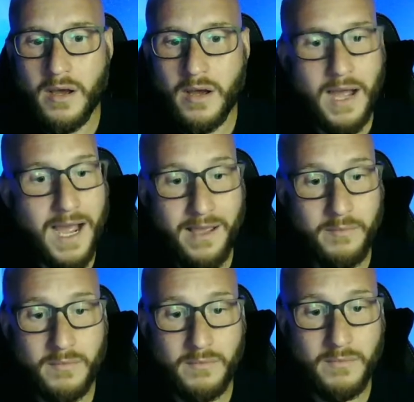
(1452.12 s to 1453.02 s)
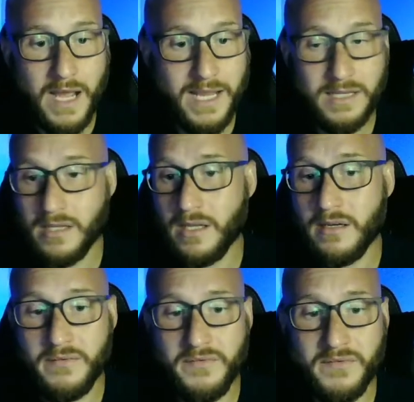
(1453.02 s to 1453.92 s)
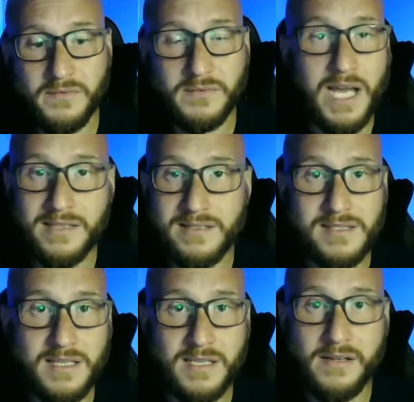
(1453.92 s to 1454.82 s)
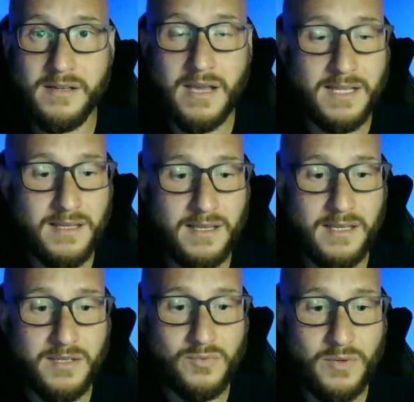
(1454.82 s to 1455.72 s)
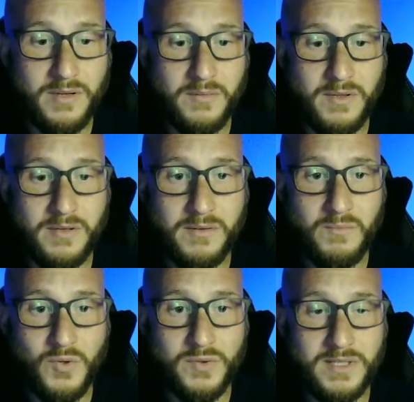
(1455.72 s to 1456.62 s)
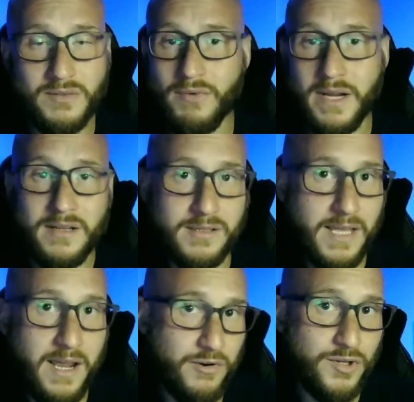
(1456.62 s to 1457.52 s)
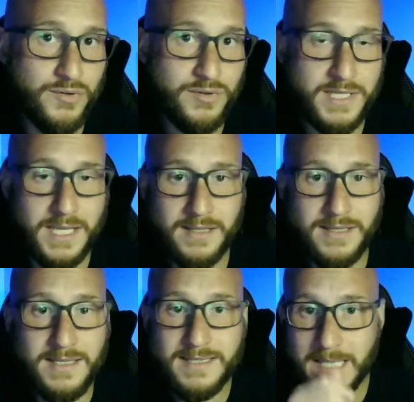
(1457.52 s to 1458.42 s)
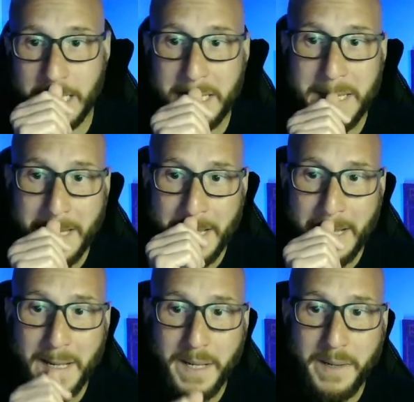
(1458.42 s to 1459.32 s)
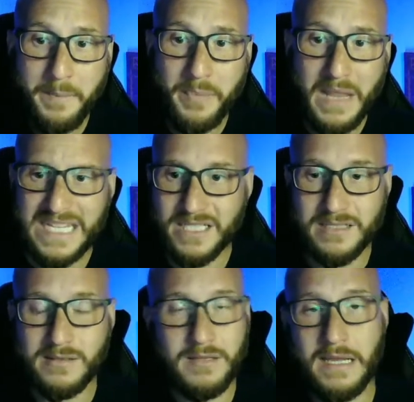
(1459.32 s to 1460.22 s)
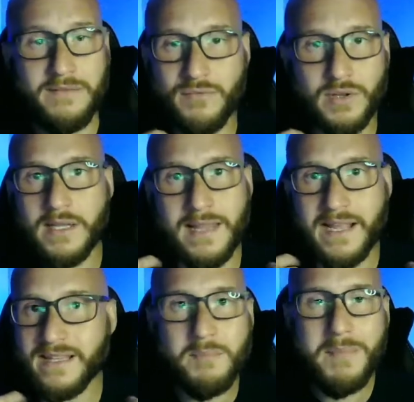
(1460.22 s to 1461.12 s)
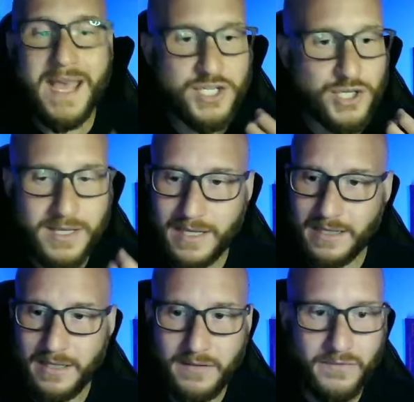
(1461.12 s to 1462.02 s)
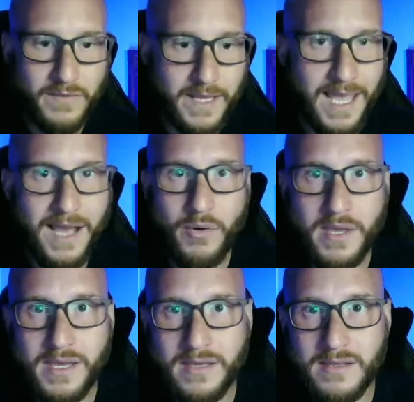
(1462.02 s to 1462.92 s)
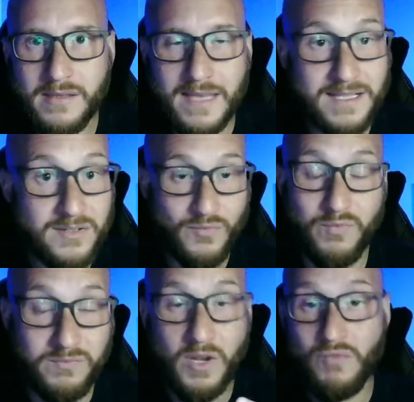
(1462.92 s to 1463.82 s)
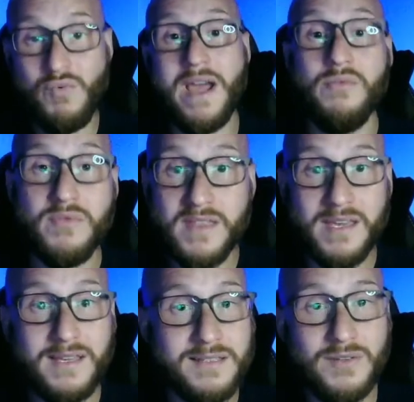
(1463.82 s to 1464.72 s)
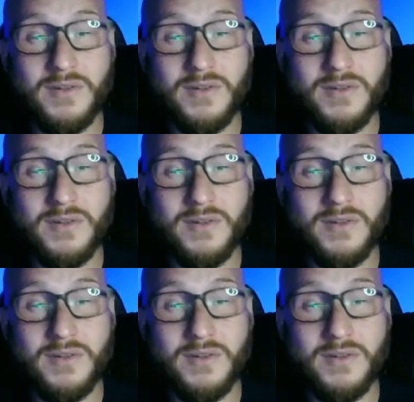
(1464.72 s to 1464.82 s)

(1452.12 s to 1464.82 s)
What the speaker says: I love Constantine. I think he's one of the most underrated characters in DC. I really like the magic, and I love like how he gets around things.